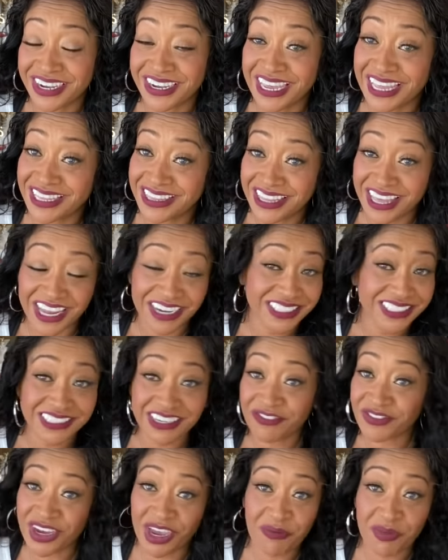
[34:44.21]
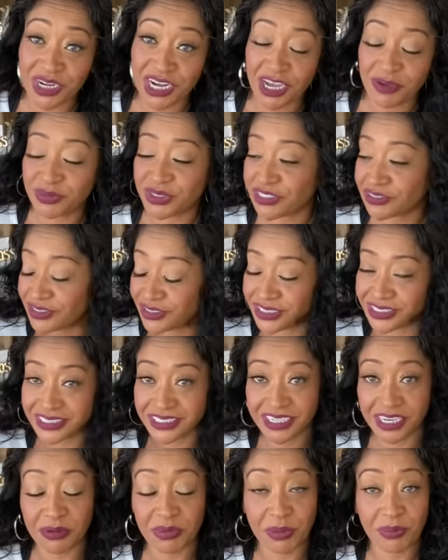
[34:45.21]
I got a lot of stuff coming up, so it's
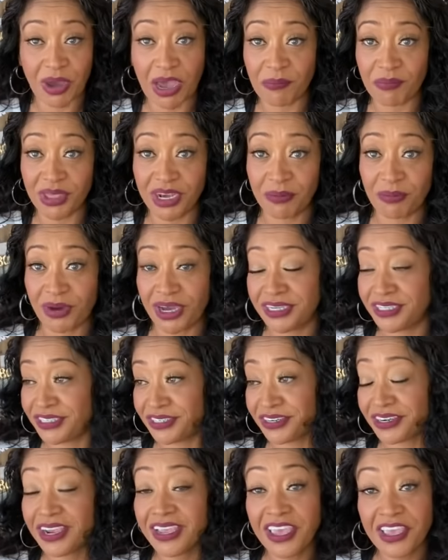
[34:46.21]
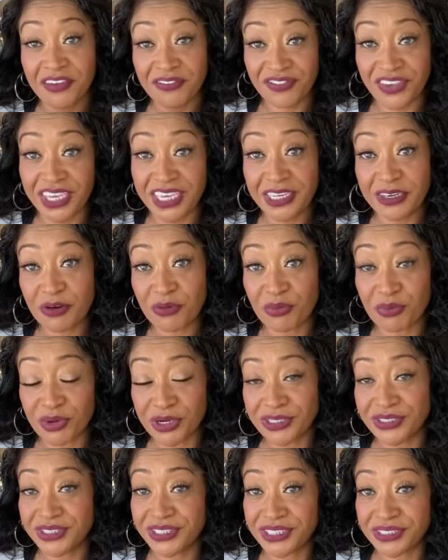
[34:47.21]
going to be popping up on your feed
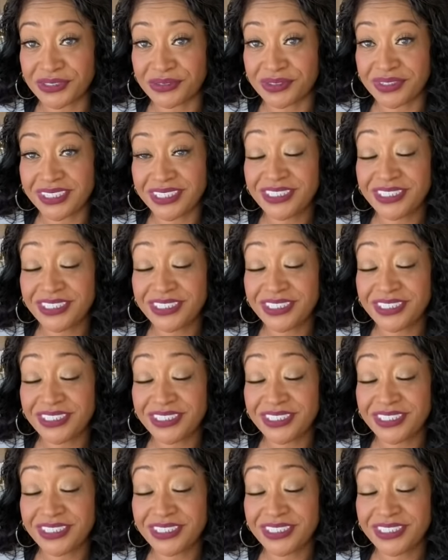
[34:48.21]
real soon.